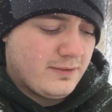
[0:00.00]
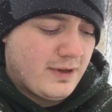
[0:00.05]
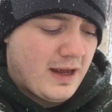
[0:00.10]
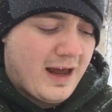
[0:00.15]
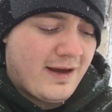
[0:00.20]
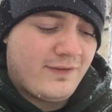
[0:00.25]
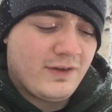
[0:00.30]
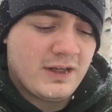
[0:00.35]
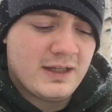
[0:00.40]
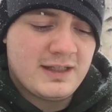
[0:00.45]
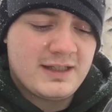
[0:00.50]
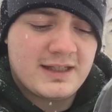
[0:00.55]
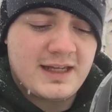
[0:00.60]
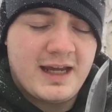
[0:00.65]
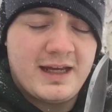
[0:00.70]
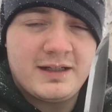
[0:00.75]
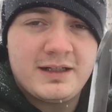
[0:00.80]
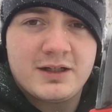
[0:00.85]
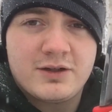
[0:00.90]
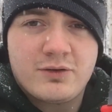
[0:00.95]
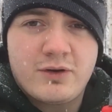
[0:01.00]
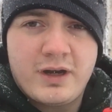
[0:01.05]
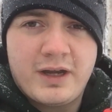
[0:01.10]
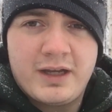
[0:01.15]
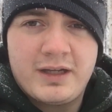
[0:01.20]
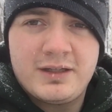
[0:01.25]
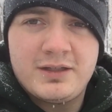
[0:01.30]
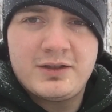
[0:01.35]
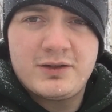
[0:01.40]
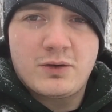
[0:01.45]
Having a Scandi
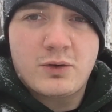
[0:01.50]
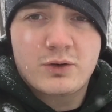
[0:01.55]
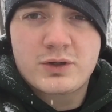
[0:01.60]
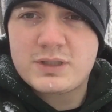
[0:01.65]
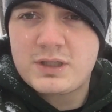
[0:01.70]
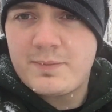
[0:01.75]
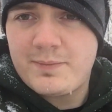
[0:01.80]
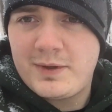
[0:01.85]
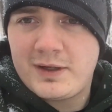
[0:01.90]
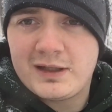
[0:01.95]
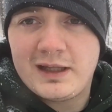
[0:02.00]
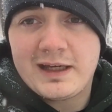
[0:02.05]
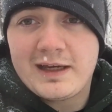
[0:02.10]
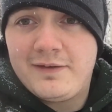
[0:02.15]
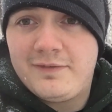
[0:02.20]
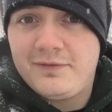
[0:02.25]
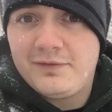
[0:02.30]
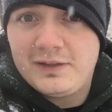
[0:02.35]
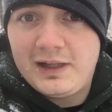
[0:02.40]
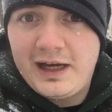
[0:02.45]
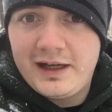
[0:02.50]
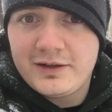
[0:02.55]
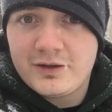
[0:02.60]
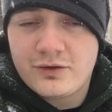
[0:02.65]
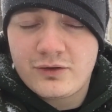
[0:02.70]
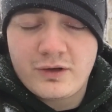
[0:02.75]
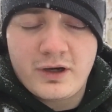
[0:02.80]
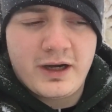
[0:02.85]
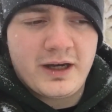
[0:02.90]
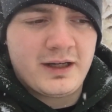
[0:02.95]
grind or something like a flat
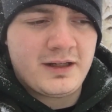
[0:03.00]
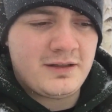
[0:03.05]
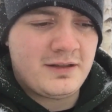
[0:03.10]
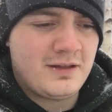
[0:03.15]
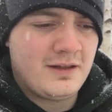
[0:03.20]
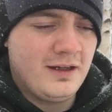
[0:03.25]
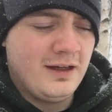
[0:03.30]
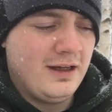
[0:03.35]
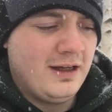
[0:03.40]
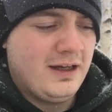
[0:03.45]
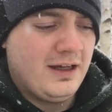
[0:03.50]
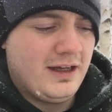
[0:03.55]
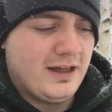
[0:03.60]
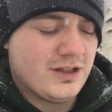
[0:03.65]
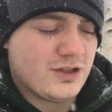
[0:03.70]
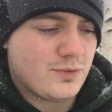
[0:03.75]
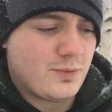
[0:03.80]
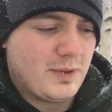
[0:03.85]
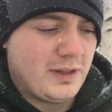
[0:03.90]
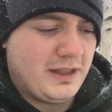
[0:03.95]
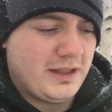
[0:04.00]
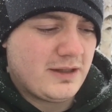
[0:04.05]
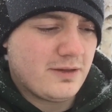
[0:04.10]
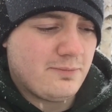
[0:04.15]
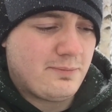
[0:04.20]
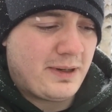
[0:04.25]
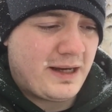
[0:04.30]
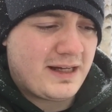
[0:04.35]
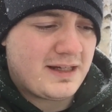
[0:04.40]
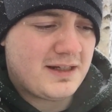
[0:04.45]
grind is really the
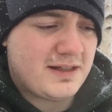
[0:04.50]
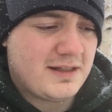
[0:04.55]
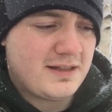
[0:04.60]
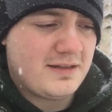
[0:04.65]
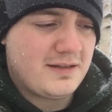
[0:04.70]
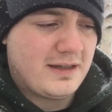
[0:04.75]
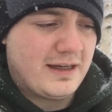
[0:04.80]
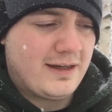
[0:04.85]
best,